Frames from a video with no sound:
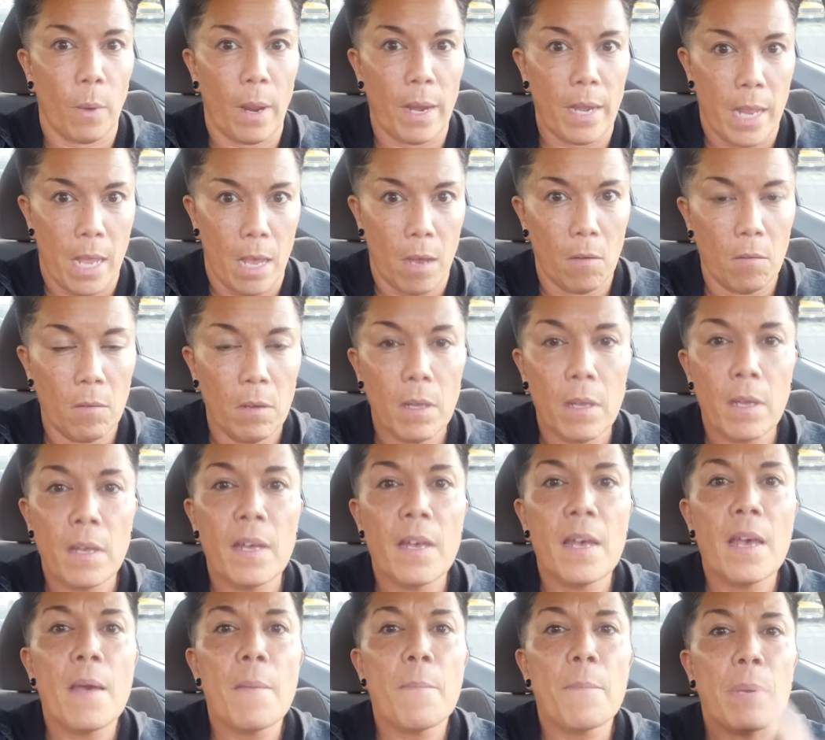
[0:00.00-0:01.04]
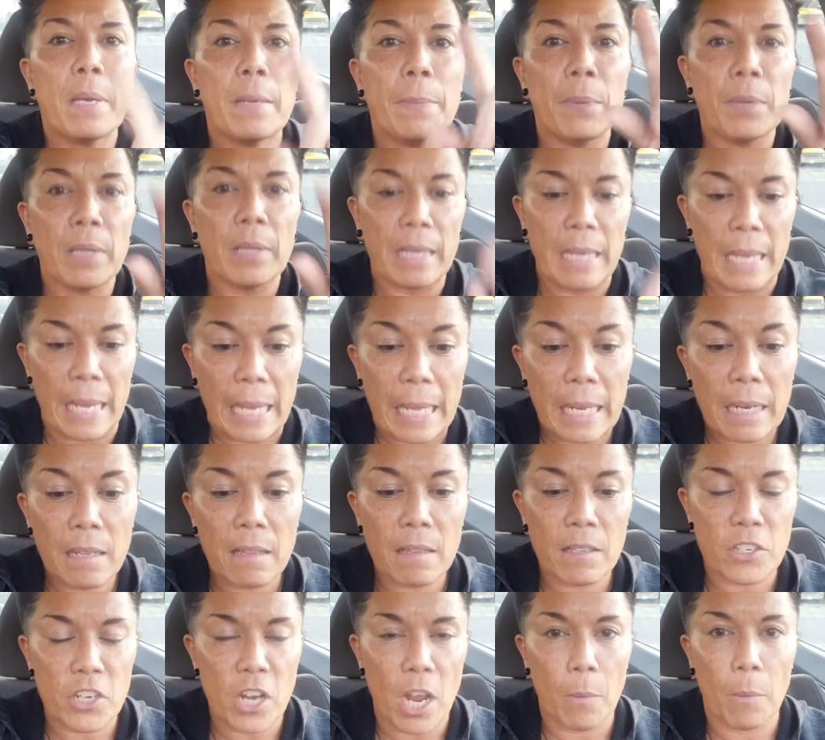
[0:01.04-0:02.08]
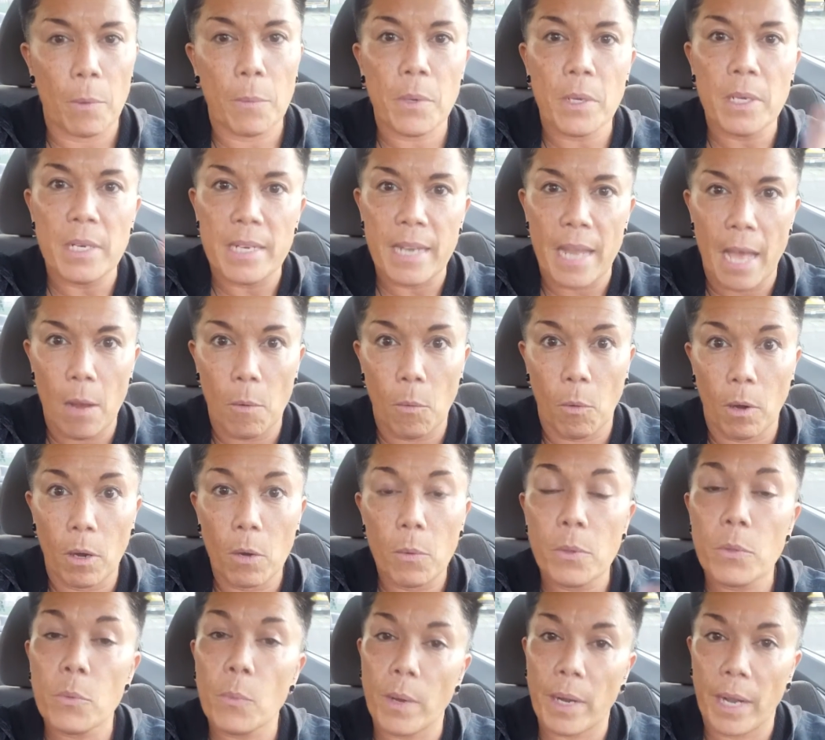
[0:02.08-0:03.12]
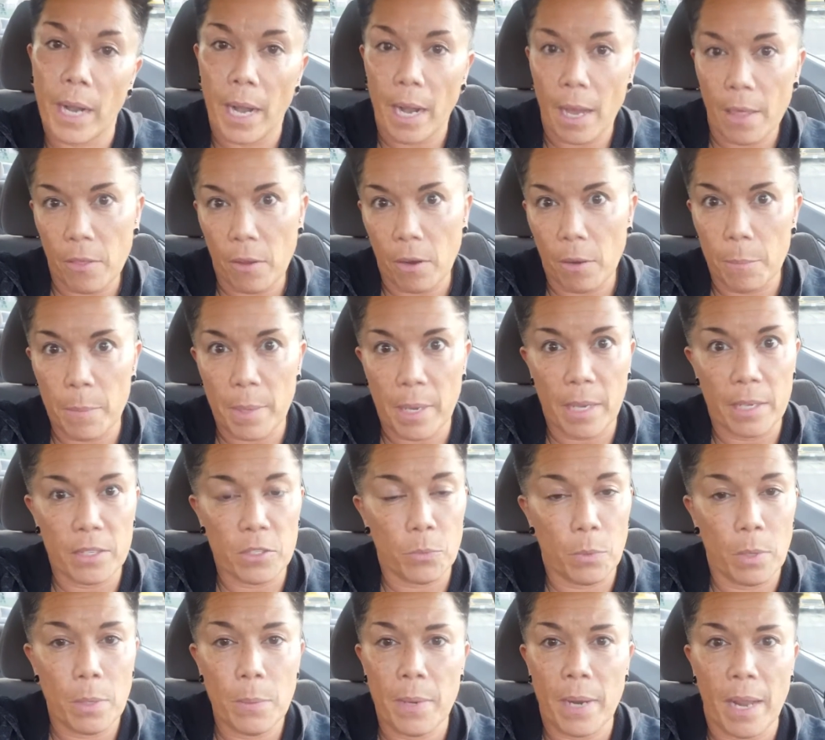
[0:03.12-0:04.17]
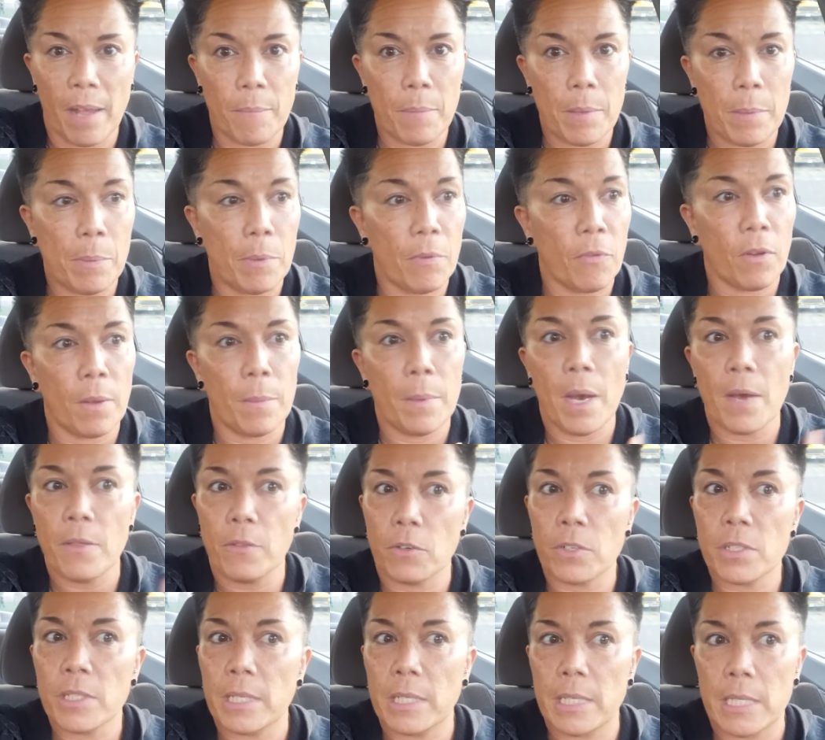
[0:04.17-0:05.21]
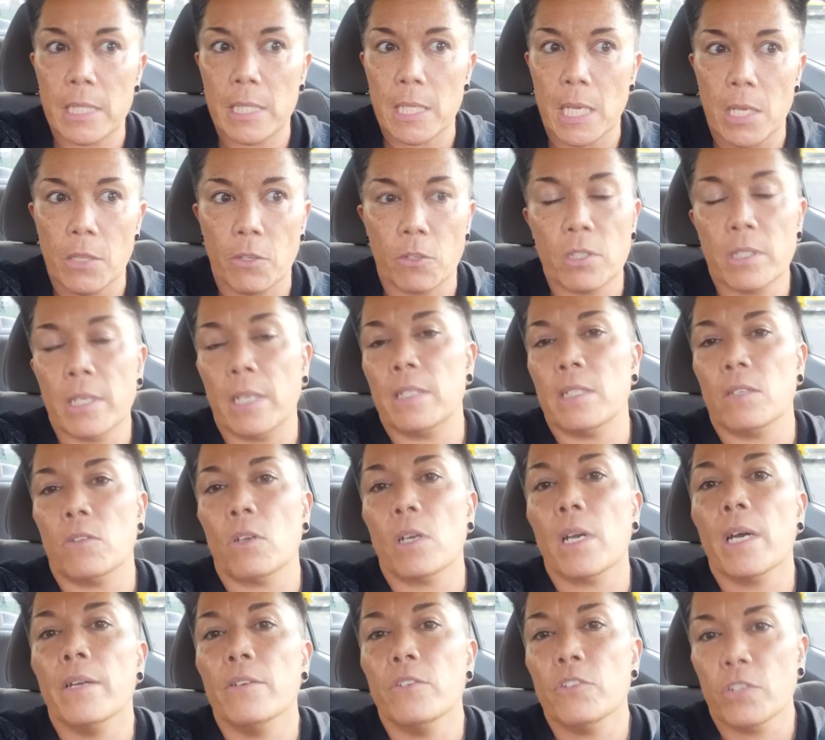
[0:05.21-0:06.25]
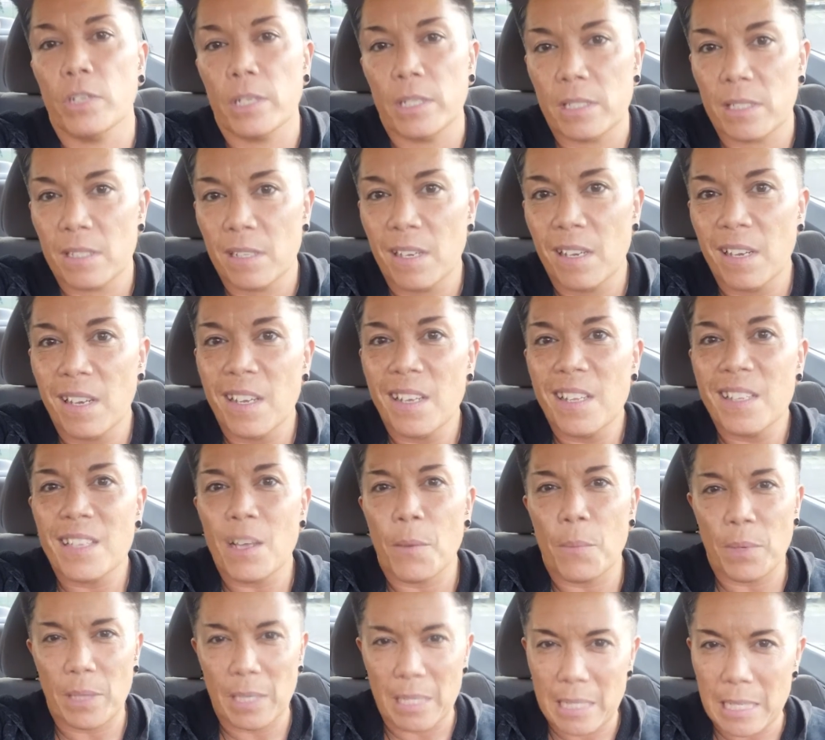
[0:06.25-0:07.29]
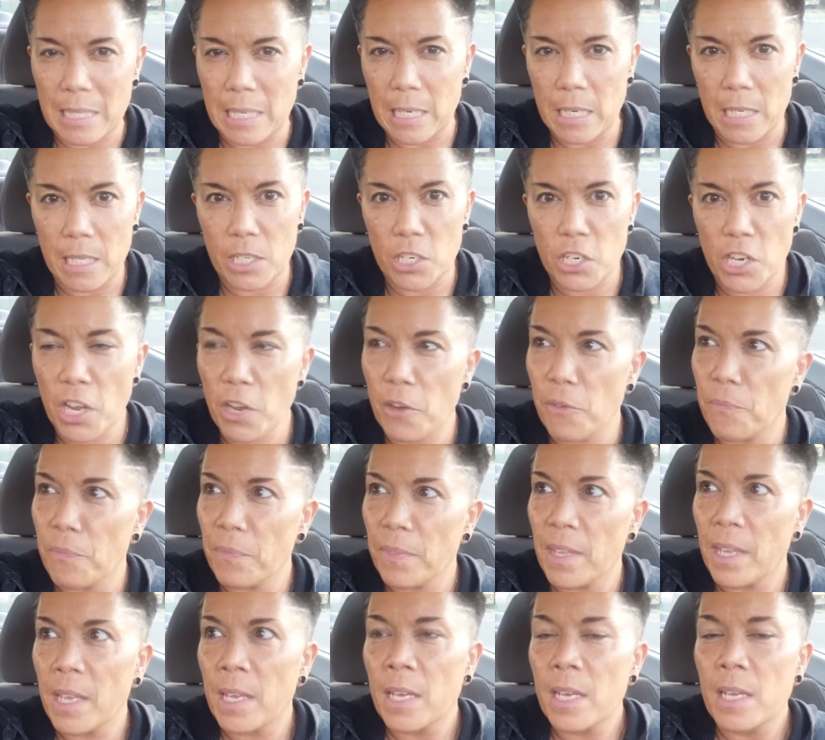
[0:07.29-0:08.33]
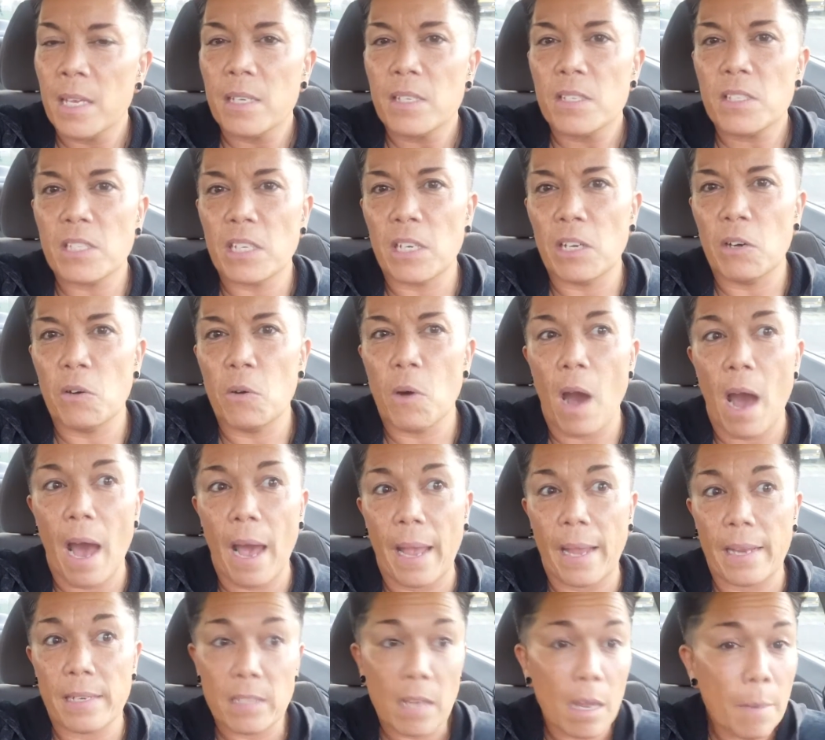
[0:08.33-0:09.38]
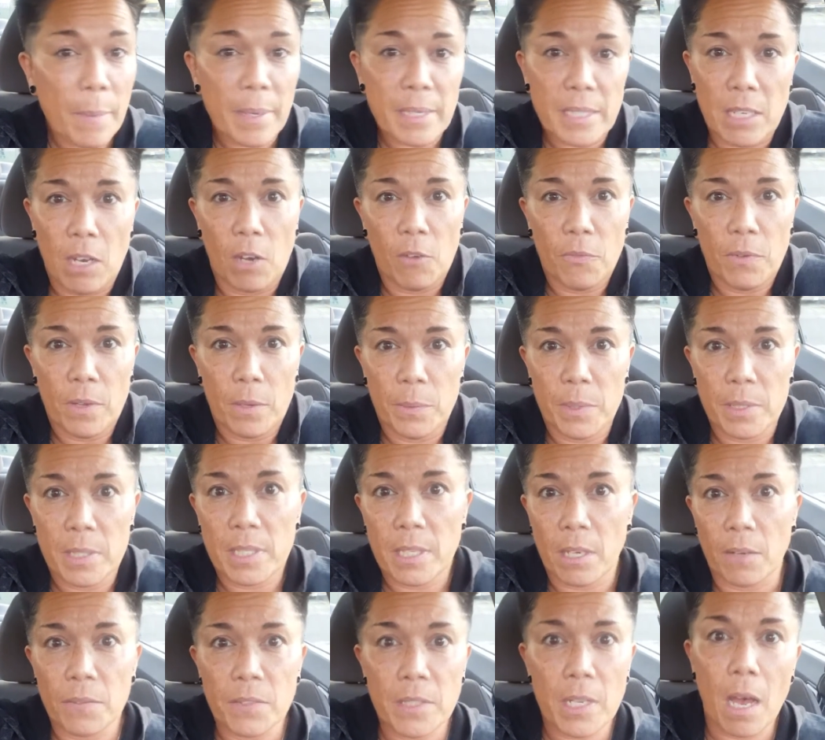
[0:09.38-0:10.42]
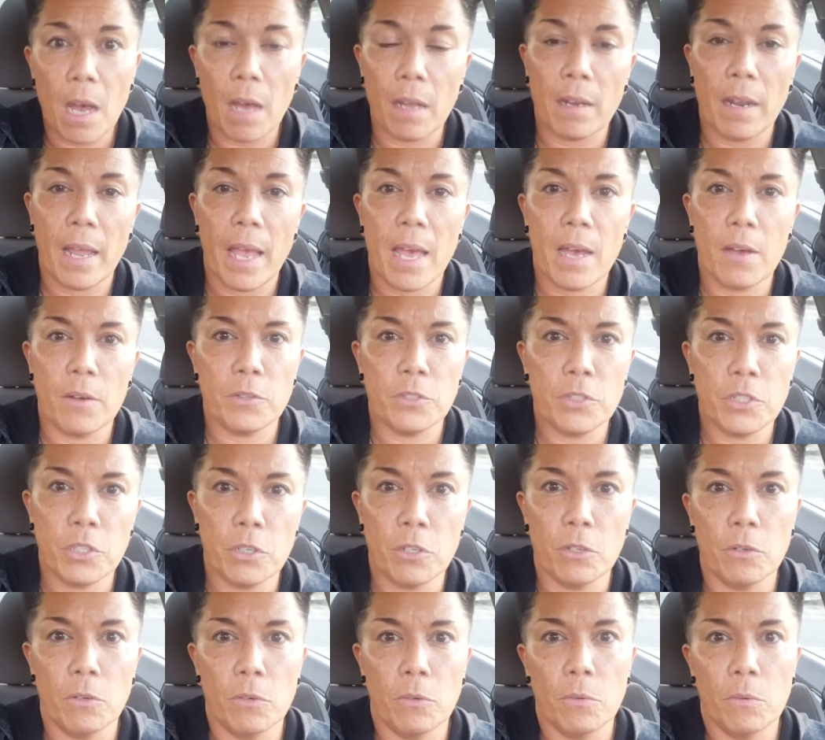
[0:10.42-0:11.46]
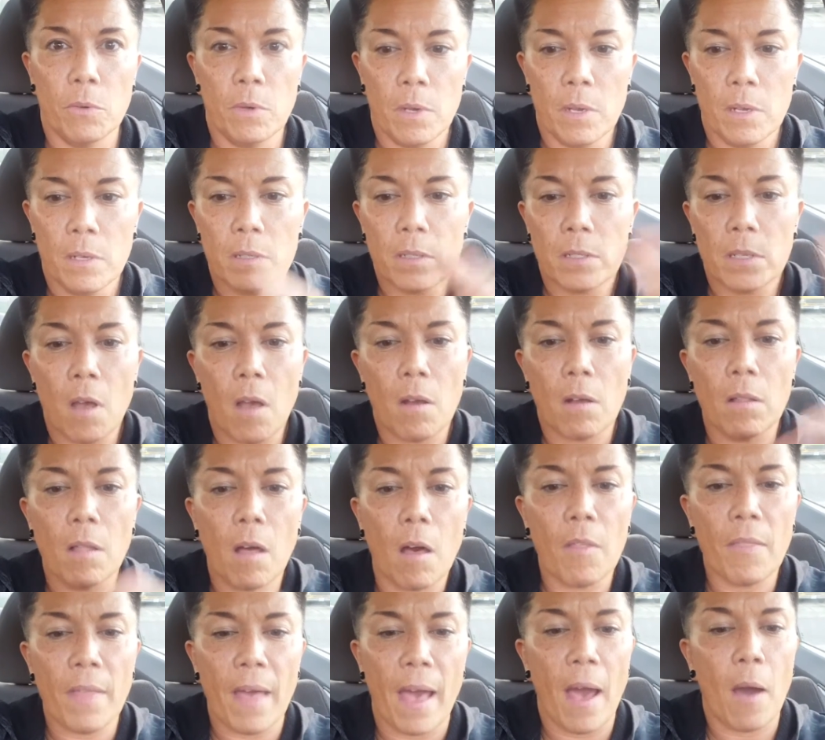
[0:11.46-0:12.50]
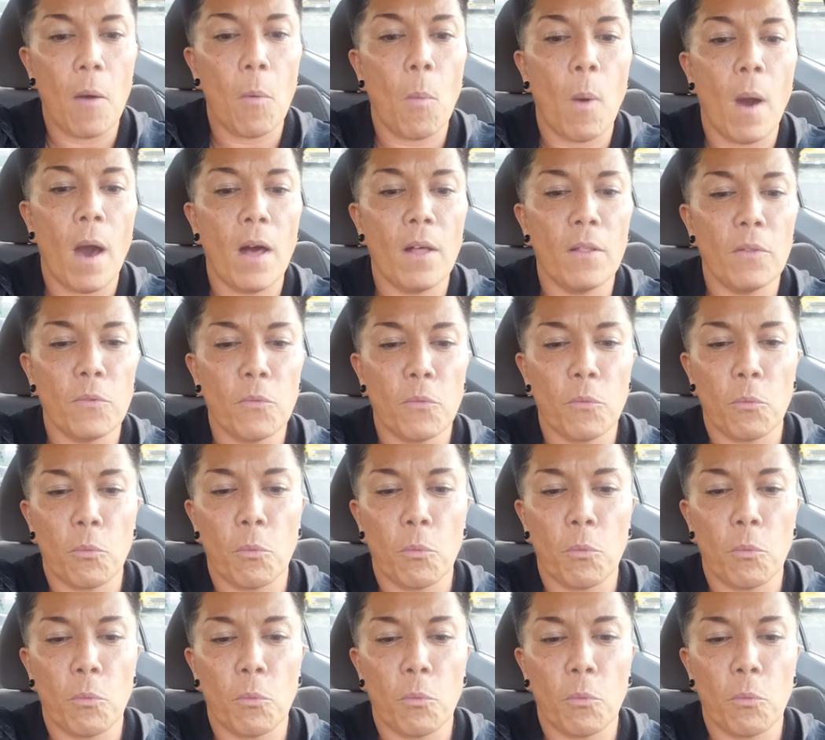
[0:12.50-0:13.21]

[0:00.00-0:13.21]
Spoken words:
radio, people in the chat room could network with one another because we would have people from other cities, other states, other countries that would listen into the show. So I taught myself, it was self-taught, how to toggle all that while